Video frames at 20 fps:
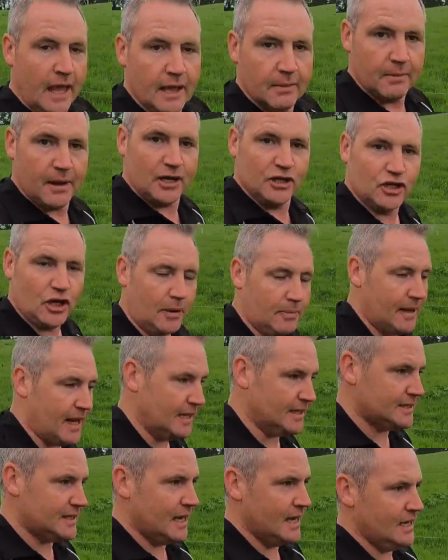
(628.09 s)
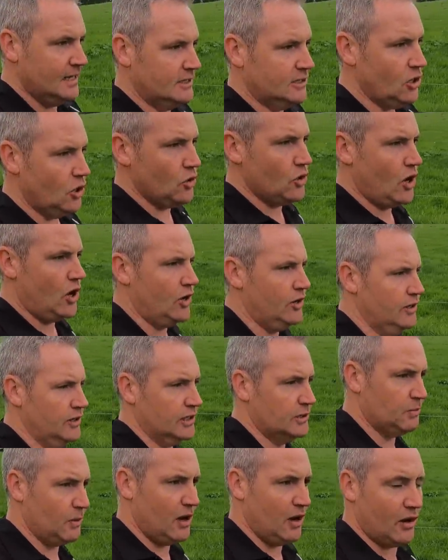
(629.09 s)
My job next is to hook on
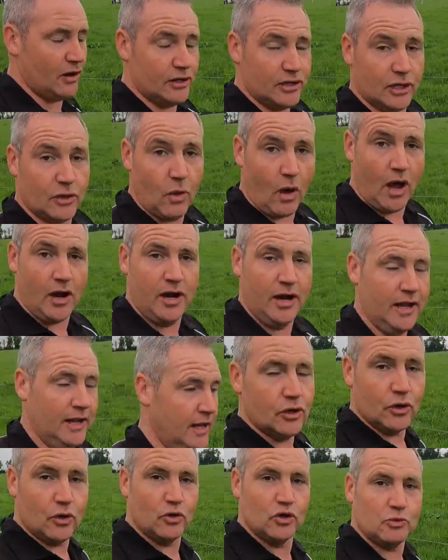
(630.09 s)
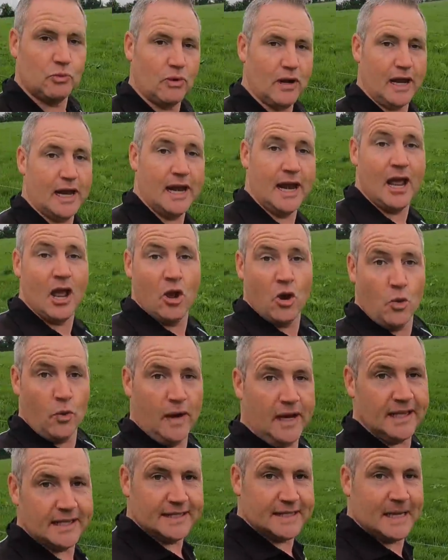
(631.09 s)
the sprayer onto the quad. I'm gonna go spraying
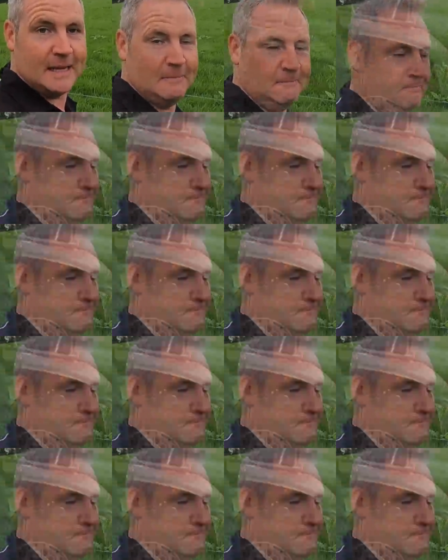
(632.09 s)
weeds.